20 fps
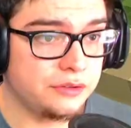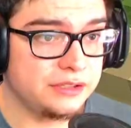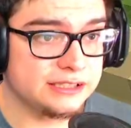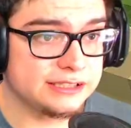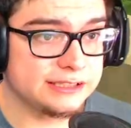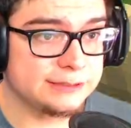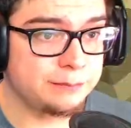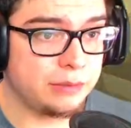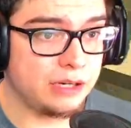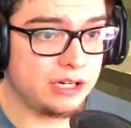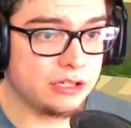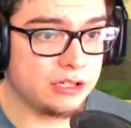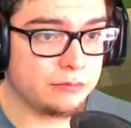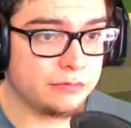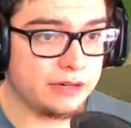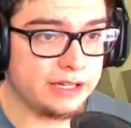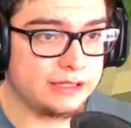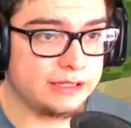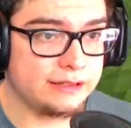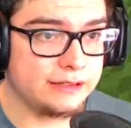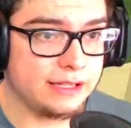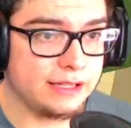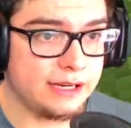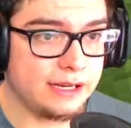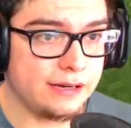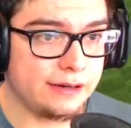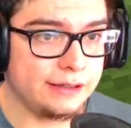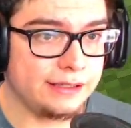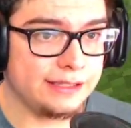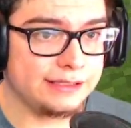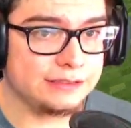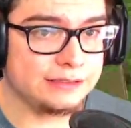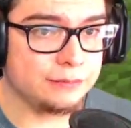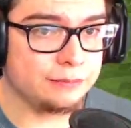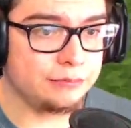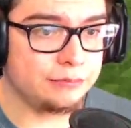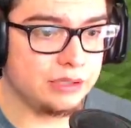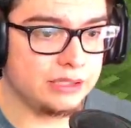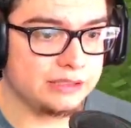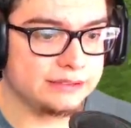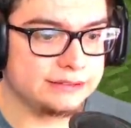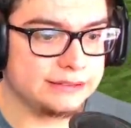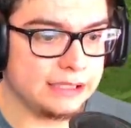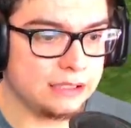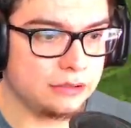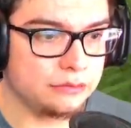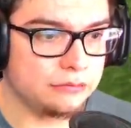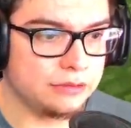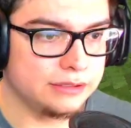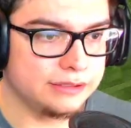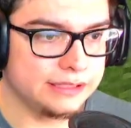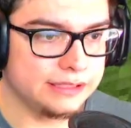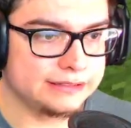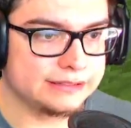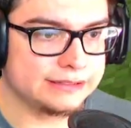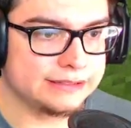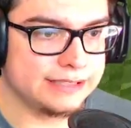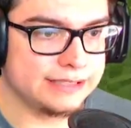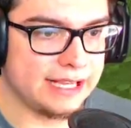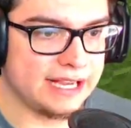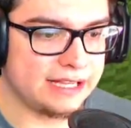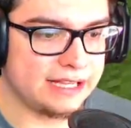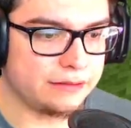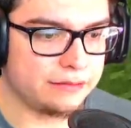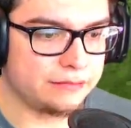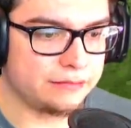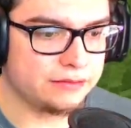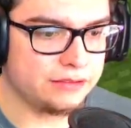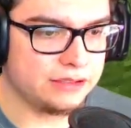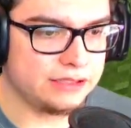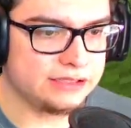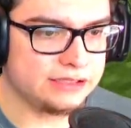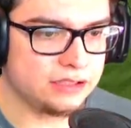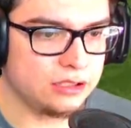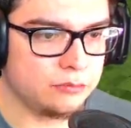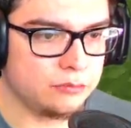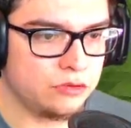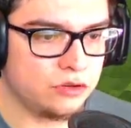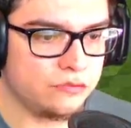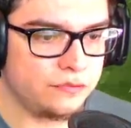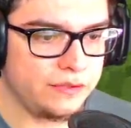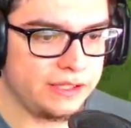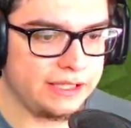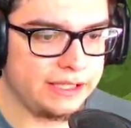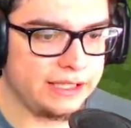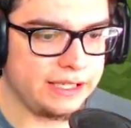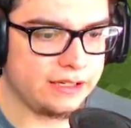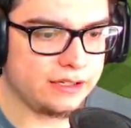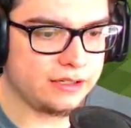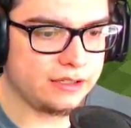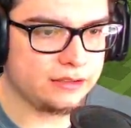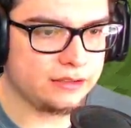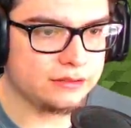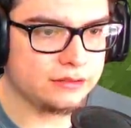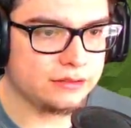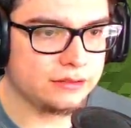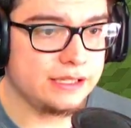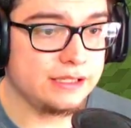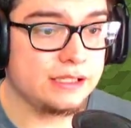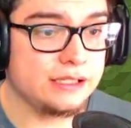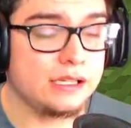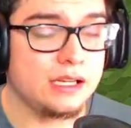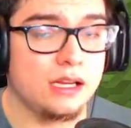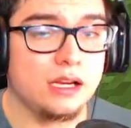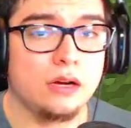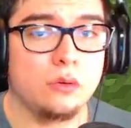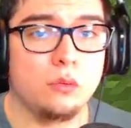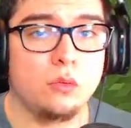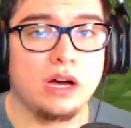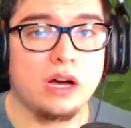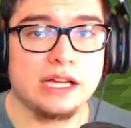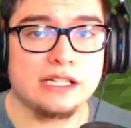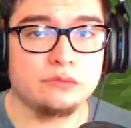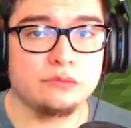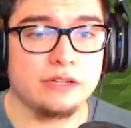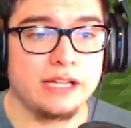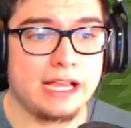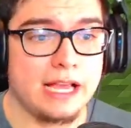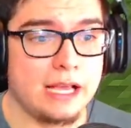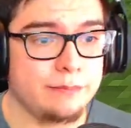going to spawn him right there. He's a bugged out one. That's sad. Just come over here and watch what